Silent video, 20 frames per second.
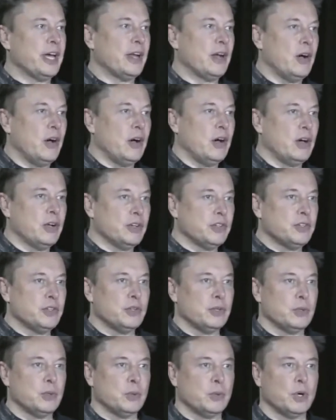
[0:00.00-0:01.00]
Intelligence
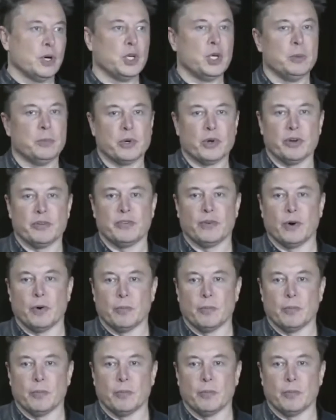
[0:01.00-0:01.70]
Day on Thursday.